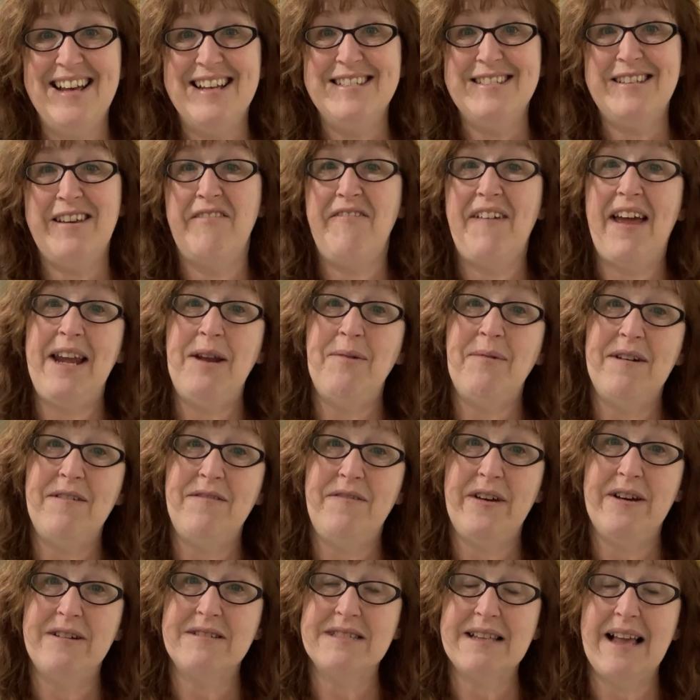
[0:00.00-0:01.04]
So if anyone
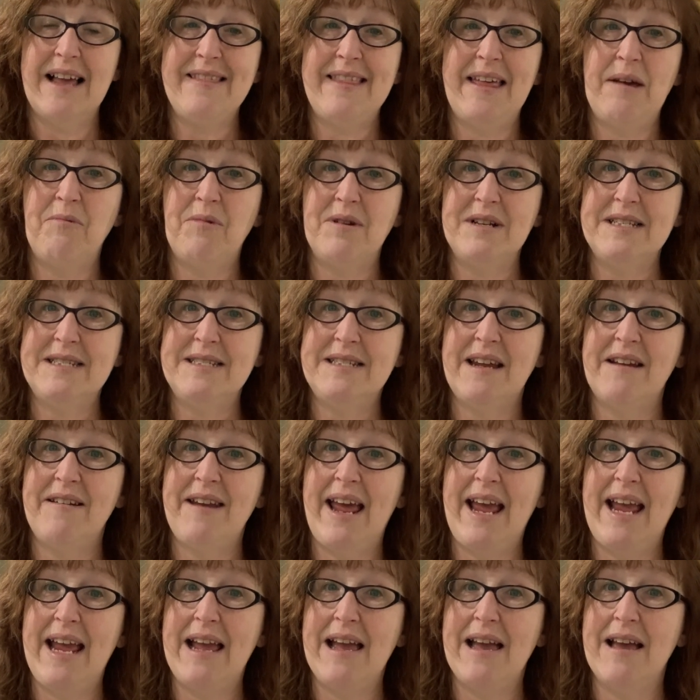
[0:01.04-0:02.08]
feels like they want to
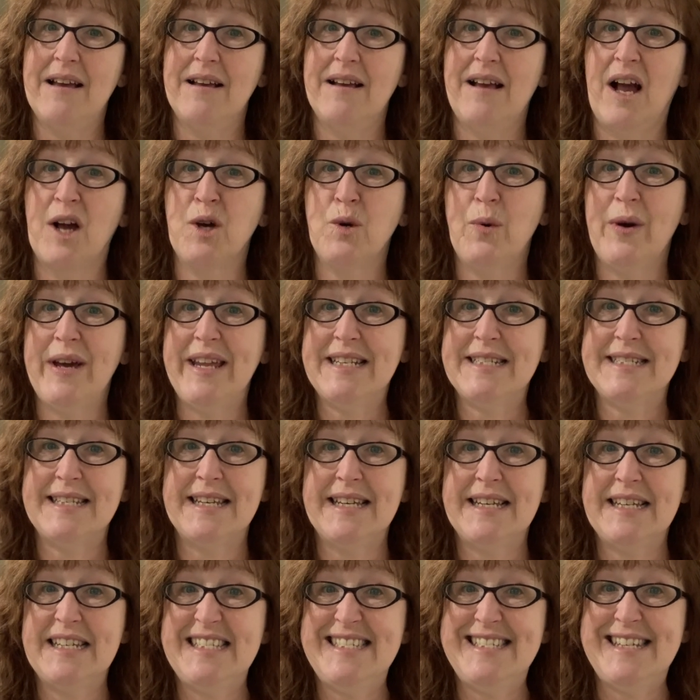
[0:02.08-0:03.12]
donate £1,
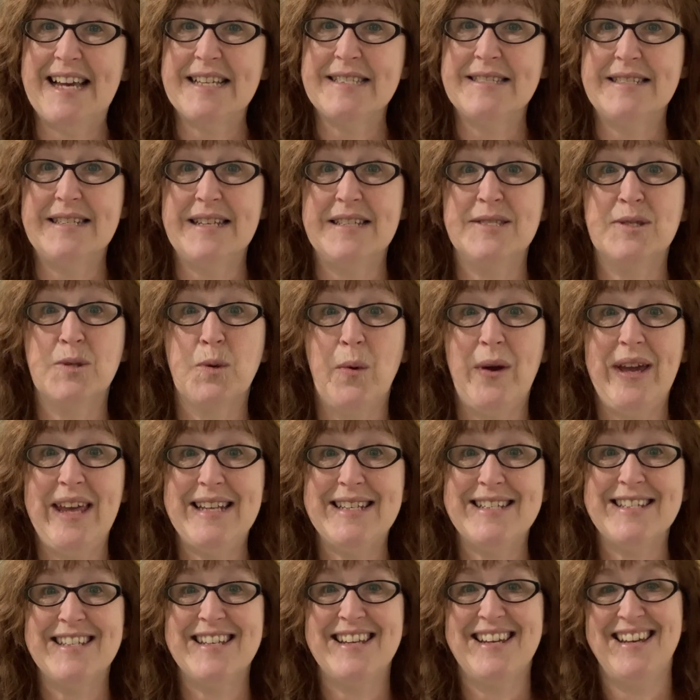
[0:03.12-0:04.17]
just
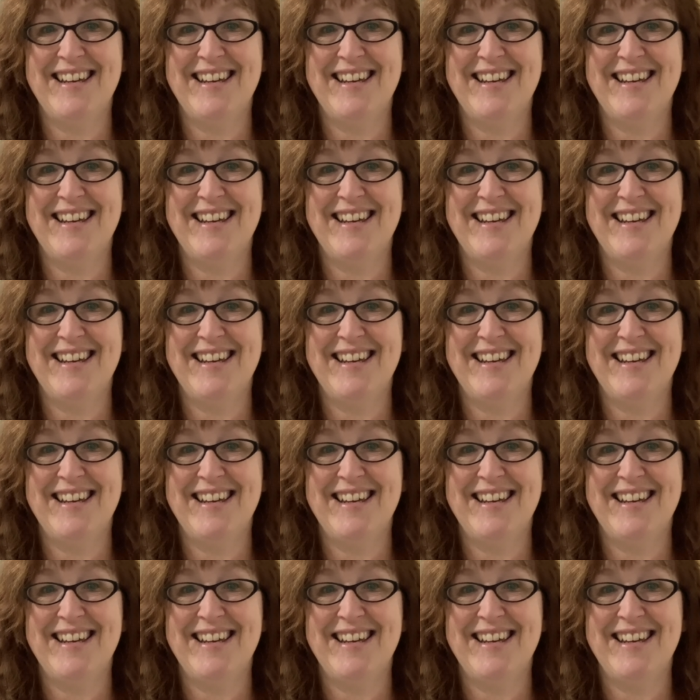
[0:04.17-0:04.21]
£1,